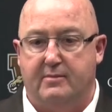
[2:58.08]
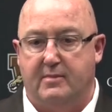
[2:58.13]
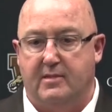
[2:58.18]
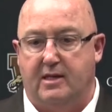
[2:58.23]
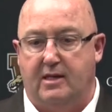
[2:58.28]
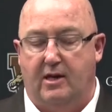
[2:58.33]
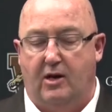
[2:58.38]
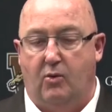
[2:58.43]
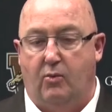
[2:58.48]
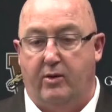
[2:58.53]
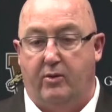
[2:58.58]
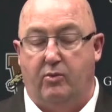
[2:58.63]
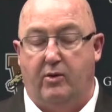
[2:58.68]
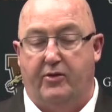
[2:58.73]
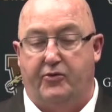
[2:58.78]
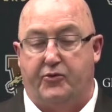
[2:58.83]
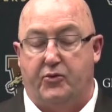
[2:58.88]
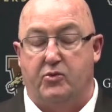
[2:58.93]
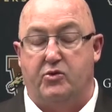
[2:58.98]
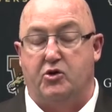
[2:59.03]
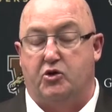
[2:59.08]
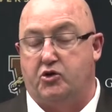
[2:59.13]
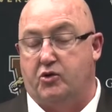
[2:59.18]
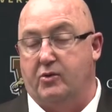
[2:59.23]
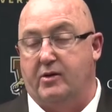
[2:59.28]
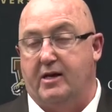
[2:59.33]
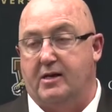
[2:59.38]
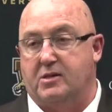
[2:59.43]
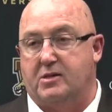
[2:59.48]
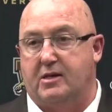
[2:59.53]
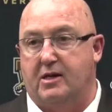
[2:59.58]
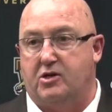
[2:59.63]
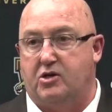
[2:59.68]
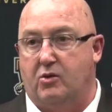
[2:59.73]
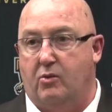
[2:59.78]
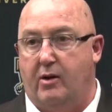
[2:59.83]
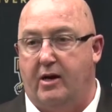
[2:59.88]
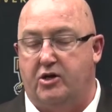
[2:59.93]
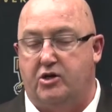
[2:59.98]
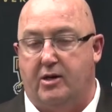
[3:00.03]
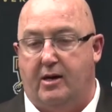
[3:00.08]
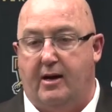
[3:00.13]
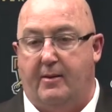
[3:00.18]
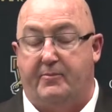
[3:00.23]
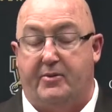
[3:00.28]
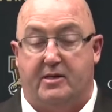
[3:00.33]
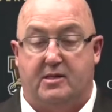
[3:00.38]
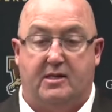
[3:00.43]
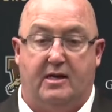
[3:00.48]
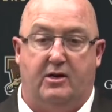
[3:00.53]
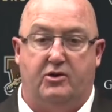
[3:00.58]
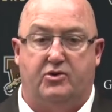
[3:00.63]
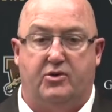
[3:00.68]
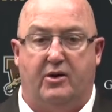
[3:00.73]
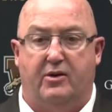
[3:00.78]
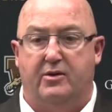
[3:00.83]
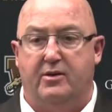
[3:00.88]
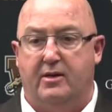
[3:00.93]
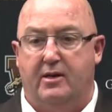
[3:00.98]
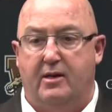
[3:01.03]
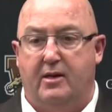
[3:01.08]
we went through the shooting situation up at Central,